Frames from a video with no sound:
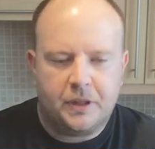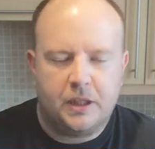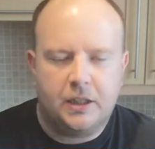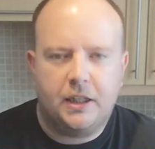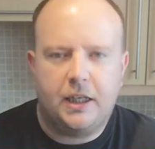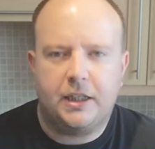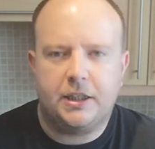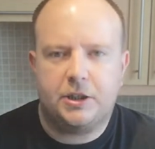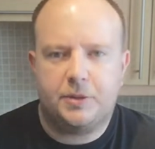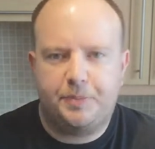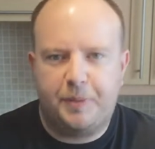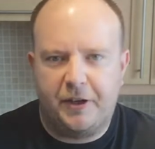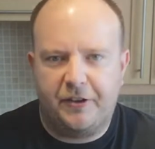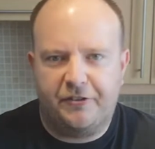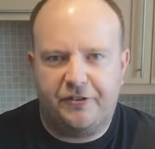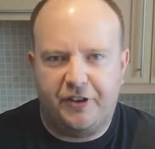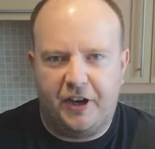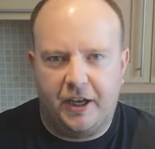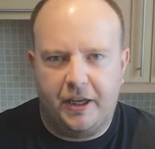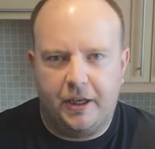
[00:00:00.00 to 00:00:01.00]
like
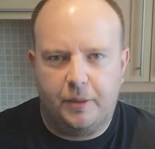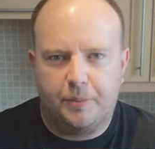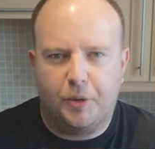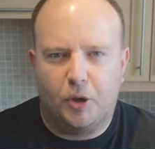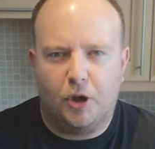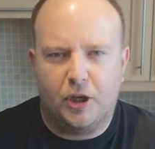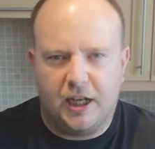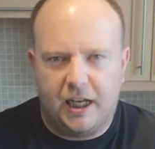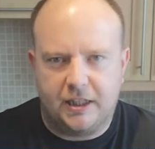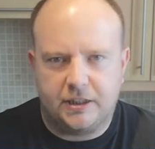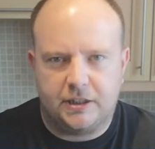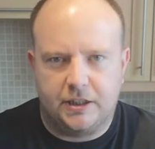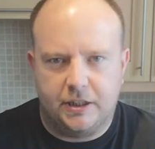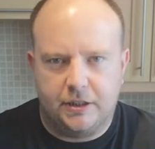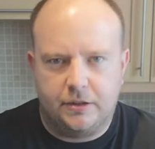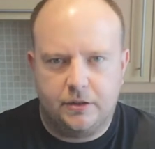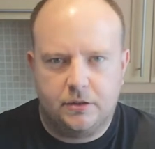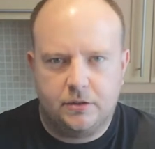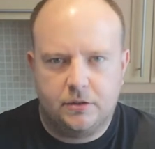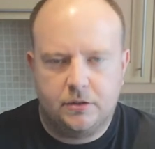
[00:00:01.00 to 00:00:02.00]
Spitfire but on
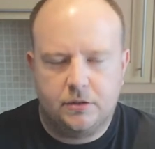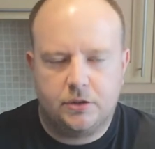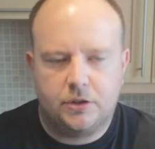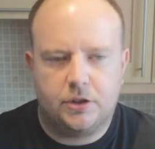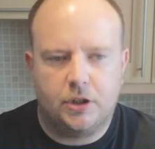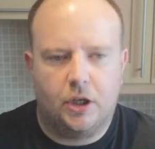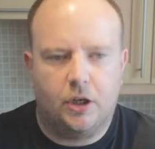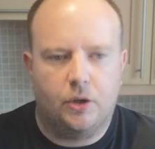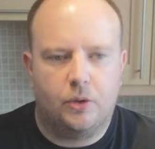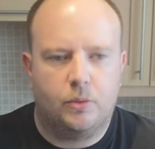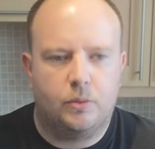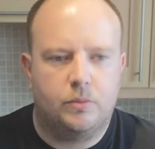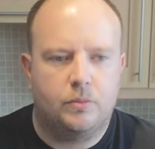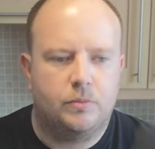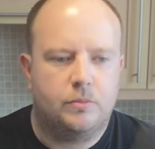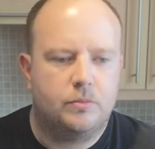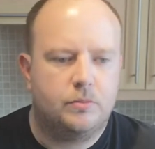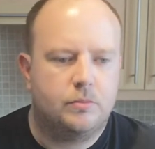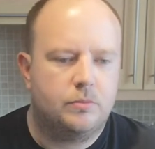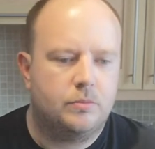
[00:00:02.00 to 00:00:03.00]
acid. So
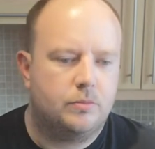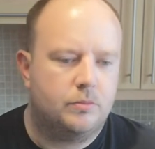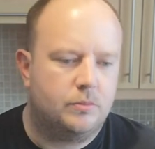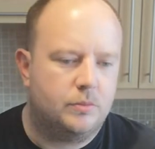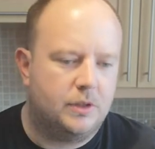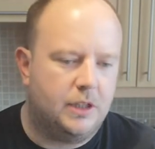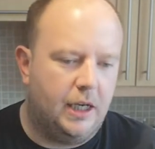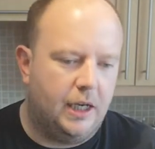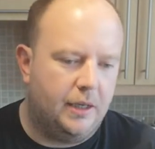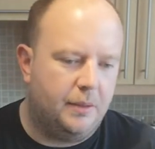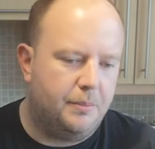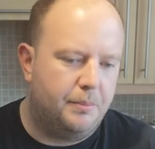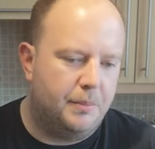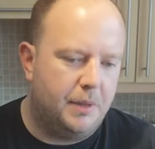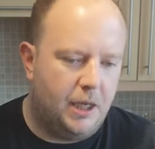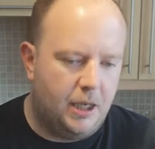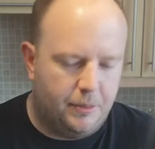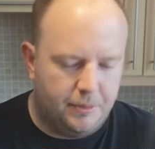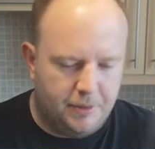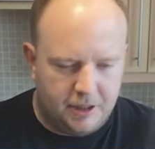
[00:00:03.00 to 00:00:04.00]
that
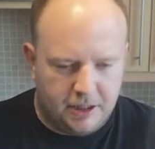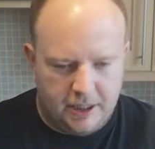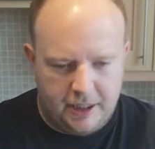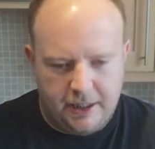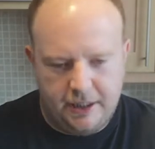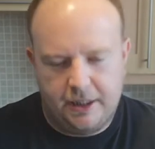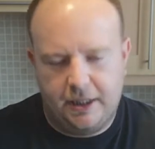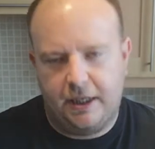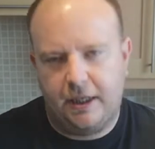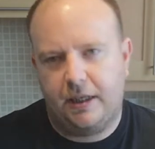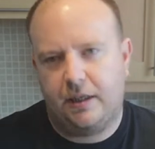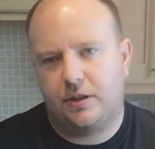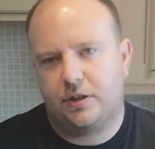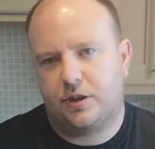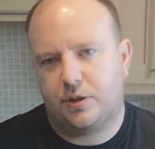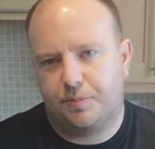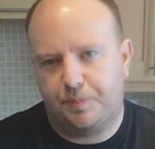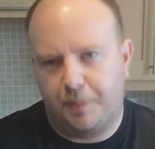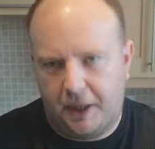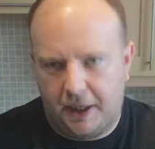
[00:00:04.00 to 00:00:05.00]
marmalade-y,
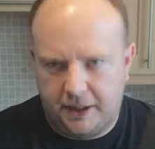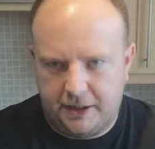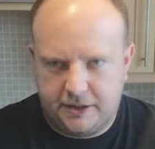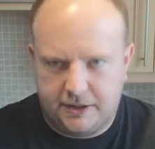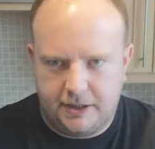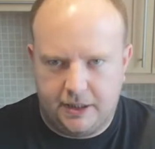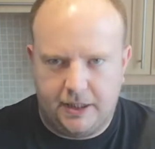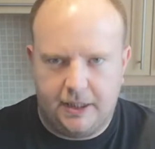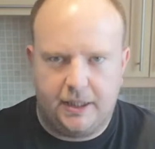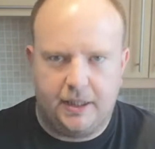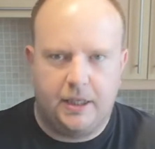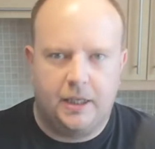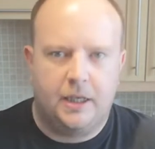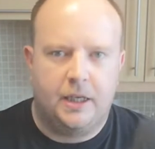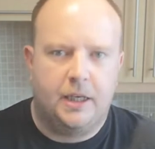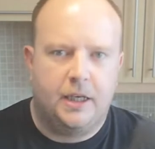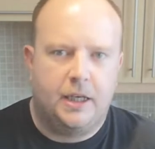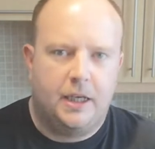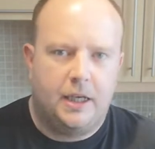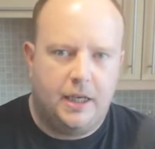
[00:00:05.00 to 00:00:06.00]
spicy,
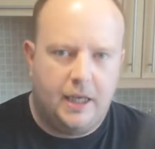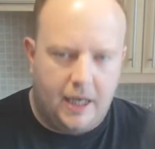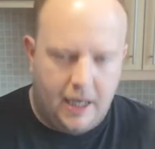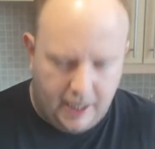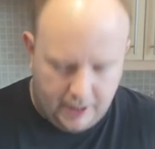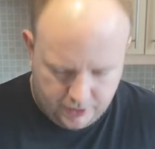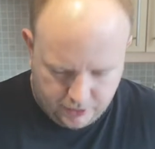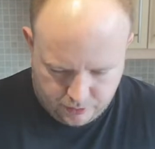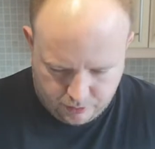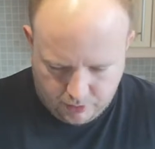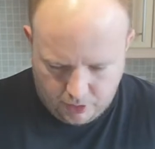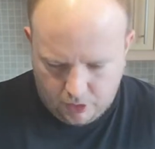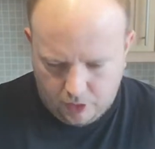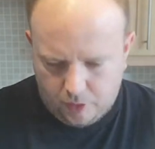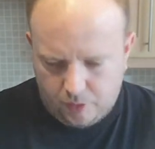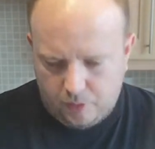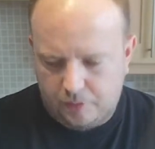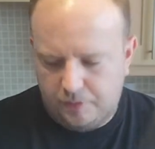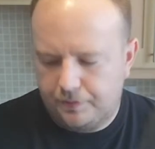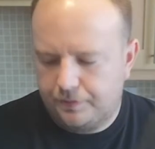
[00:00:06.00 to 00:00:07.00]

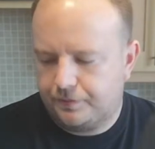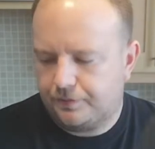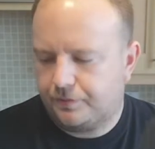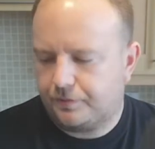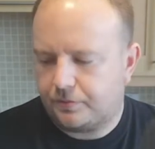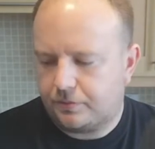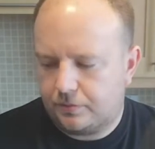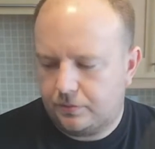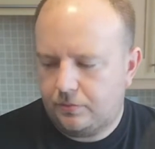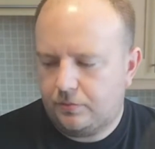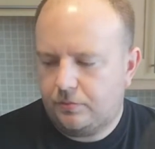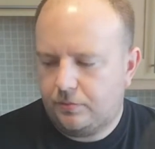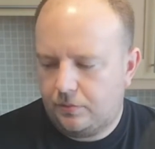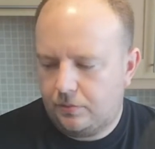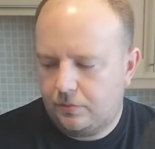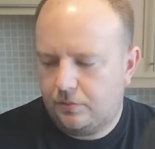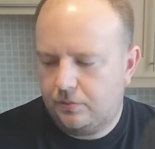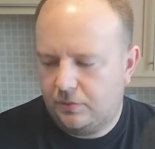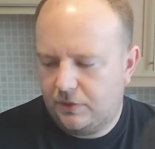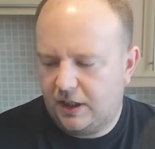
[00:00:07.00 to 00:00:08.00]
hedgerow,
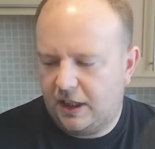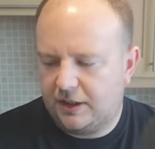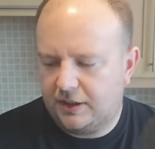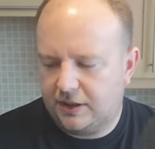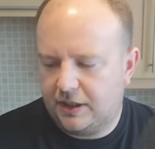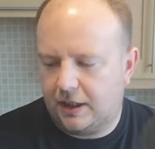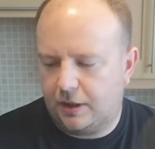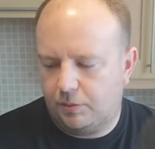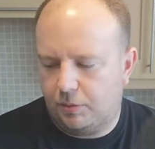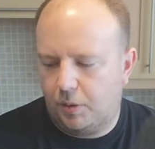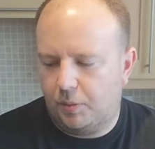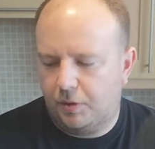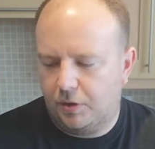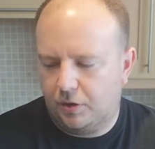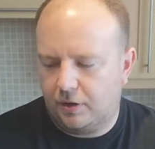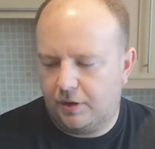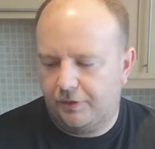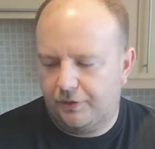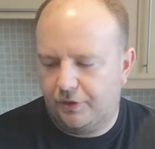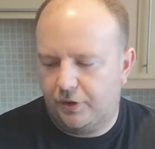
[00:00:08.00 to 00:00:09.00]
that's kind of what we're
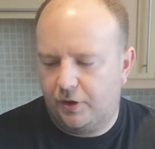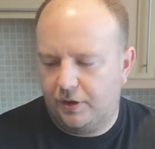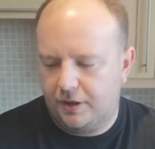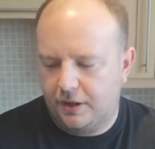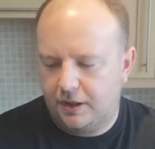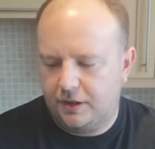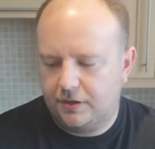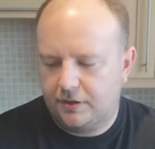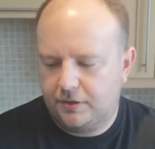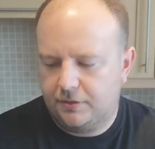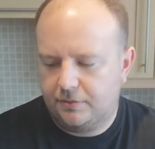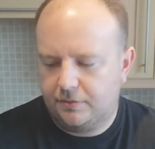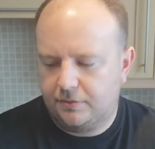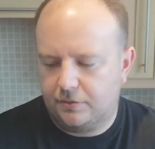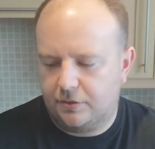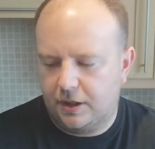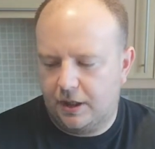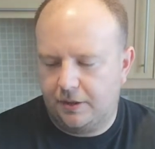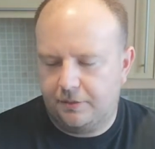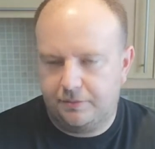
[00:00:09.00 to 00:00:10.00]
looking for in this.
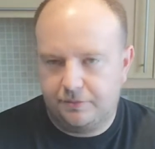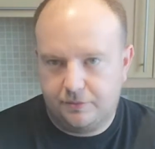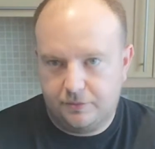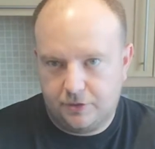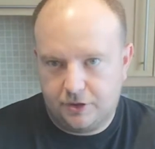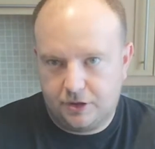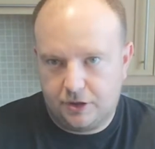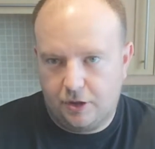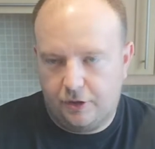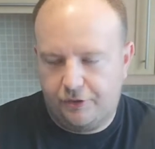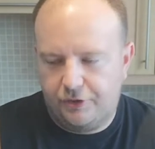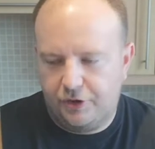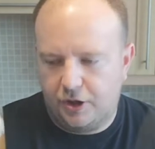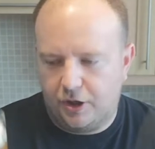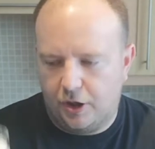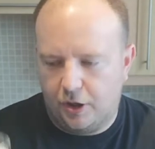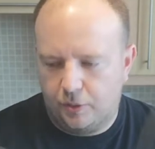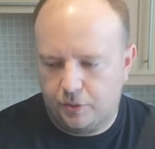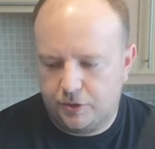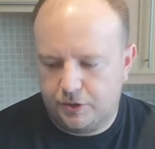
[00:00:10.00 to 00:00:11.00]
Right, let's go for the
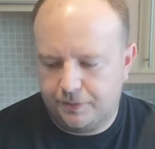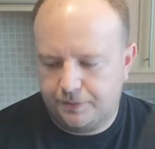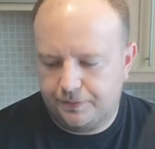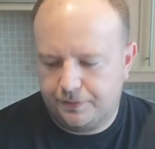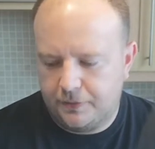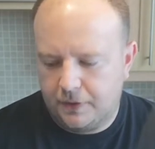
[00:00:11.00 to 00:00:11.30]
nose.